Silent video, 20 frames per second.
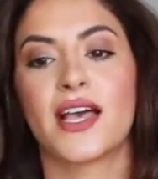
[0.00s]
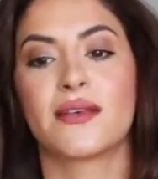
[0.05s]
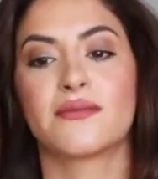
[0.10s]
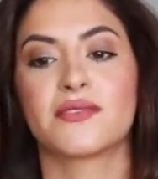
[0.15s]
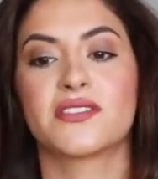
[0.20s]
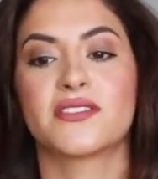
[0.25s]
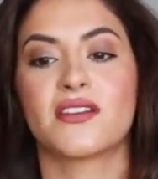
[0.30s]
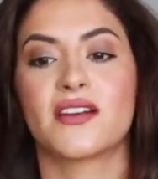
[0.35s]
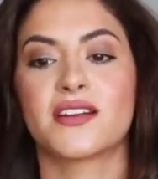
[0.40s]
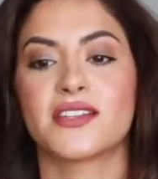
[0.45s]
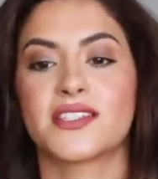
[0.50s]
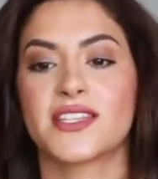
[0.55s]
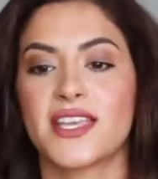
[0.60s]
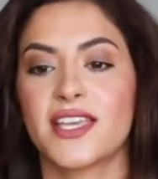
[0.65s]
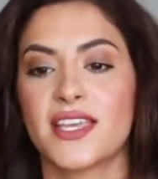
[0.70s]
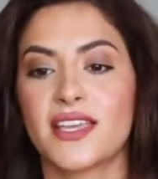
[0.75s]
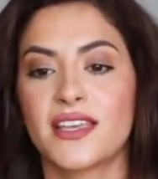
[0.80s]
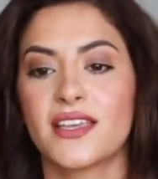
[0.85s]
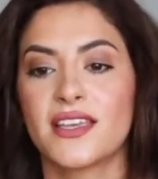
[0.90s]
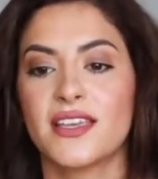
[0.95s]
I'm
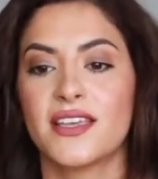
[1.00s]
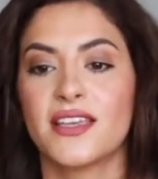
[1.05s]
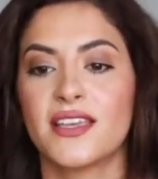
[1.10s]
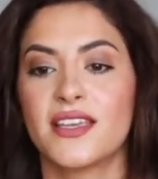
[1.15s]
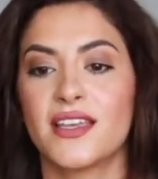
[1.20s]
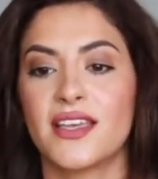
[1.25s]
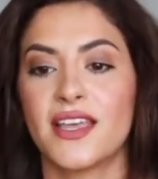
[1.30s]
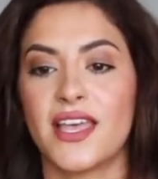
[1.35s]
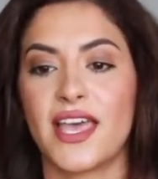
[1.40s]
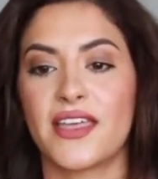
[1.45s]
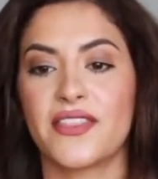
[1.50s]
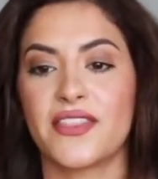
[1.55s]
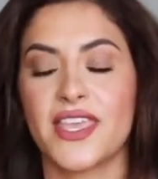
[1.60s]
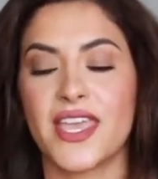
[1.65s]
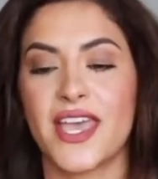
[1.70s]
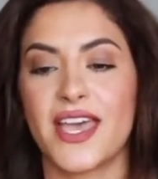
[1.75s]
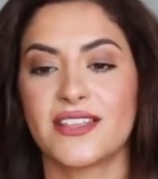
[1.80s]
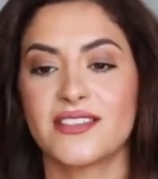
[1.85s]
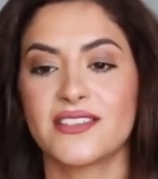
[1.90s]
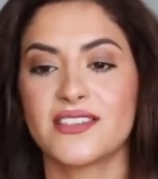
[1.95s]
starting at
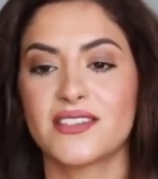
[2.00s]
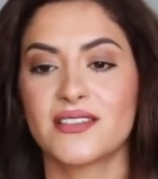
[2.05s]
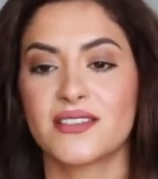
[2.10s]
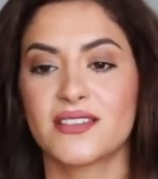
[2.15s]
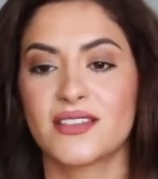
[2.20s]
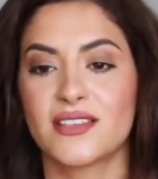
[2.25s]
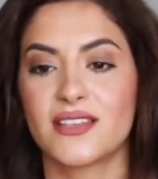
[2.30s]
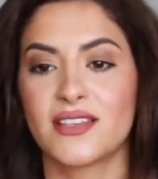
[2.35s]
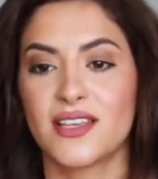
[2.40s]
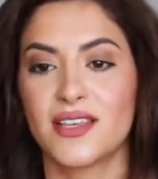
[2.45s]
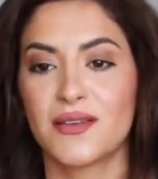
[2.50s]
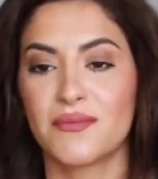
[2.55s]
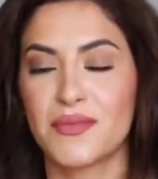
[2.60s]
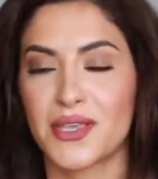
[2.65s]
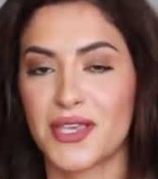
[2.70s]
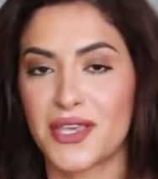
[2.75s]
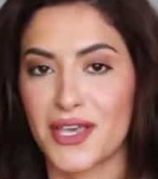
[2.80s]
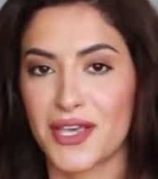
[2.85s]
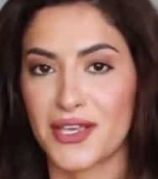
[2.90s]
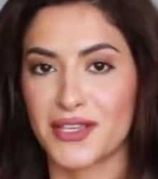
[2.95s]
the ends
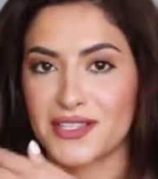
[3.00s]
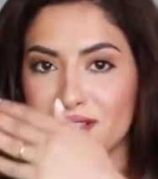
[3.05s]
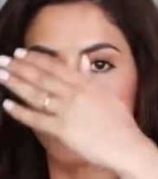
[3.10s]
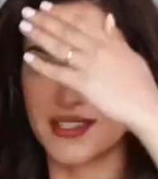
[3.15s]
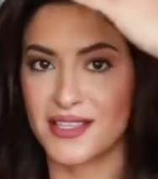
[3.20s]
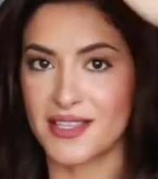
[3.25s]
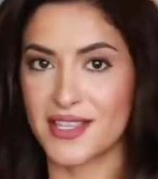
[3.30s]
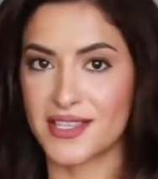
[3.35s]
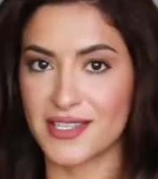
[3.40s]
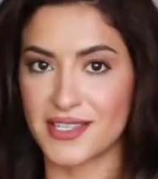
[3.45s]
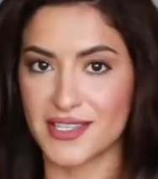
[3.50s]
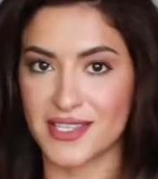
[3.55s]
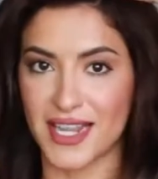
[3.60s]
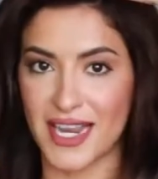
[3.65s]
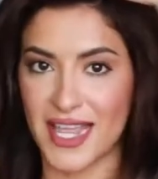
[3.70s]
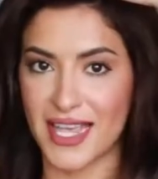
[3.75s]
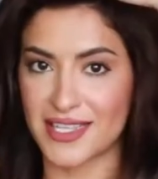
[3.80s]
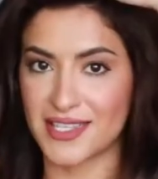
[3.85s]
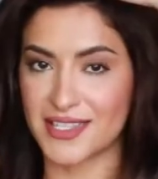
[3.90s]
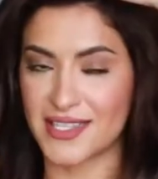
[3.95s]
because this is
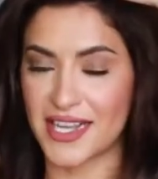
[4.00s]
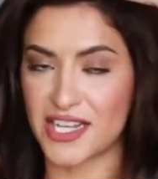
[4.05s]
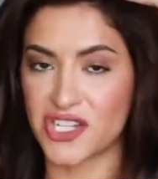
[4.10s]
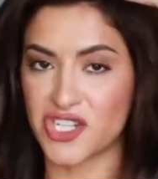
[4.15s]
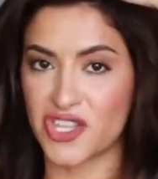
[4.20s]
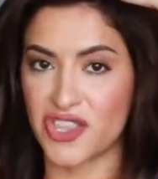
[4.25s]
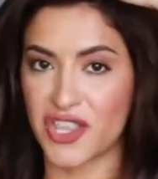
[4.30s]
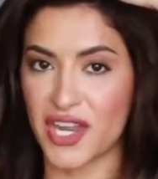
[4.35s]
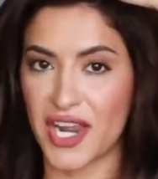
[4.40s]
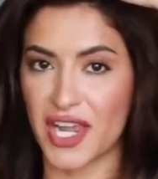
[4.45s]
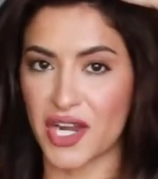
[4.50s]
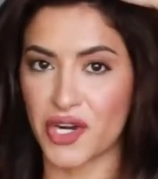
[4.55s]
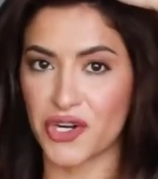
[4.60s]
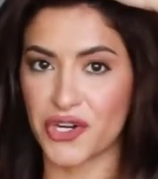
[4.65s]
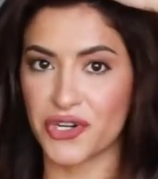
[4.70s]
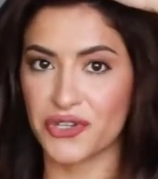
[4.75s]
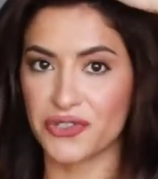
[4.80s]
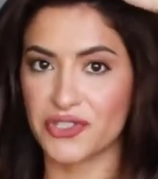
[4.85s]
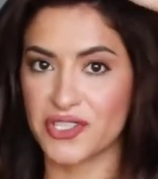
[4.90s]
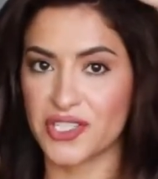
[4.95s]
the last section that I
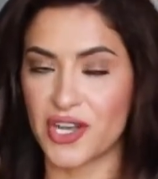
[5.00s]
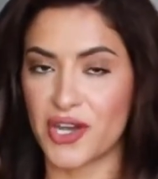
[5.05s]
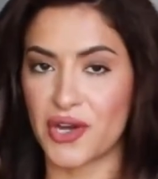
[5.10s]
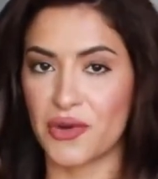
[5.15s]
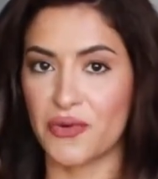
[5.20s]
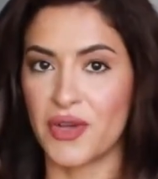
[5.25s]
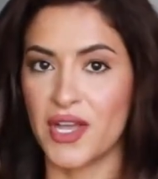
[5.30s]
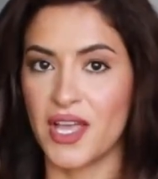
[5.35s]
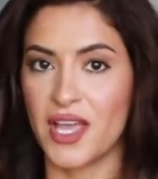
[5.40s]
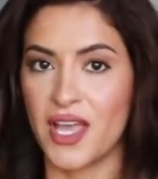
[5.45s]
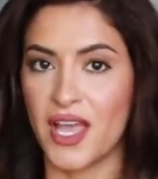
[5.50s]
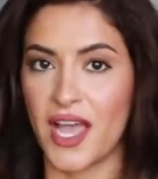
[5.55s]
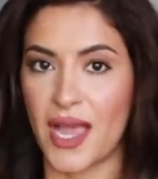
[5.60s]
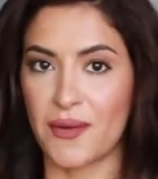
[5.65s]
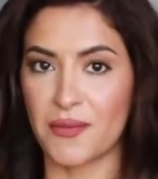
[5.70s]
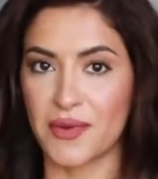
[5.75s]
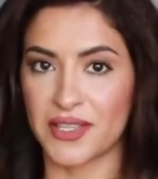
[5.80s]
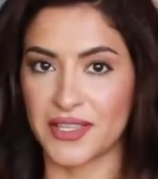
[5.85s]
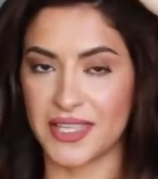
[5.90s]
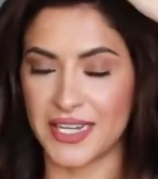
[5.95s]
curl, so
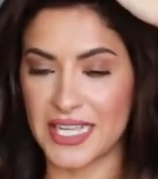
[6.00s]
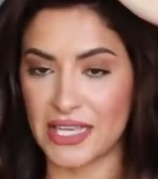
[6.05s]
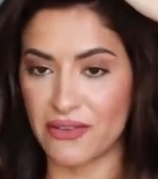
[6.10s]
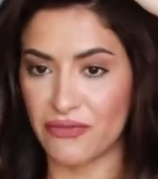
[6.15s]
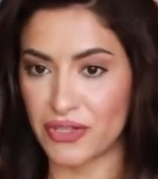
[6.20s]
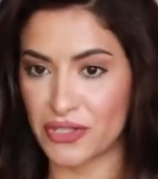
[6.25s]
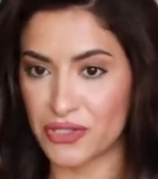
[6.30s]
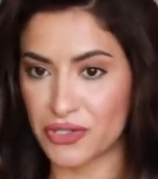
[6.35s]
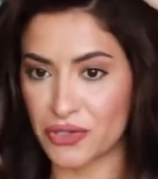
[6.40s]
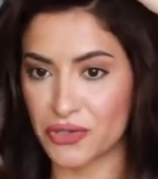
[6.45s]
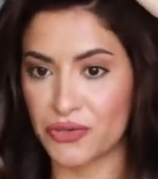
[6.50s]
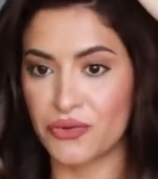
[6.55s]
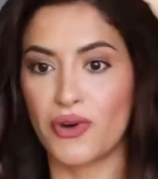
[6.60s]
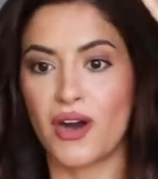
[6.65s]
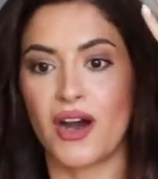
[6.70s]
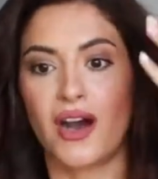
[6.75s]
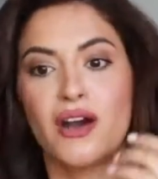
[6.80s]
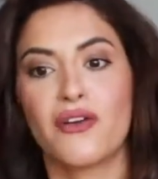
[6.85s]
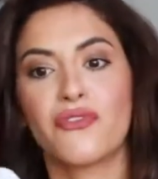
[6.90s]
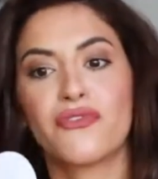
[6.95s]
I'm gonna leave it to
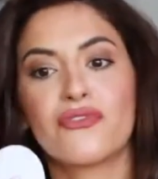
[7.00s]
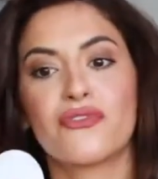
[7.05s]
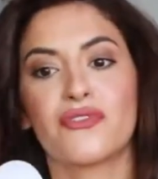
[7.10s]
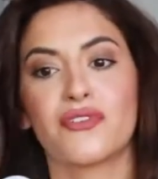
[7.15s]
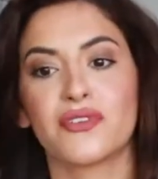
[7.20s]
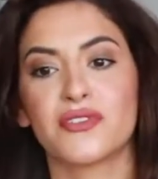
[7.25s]
cool off.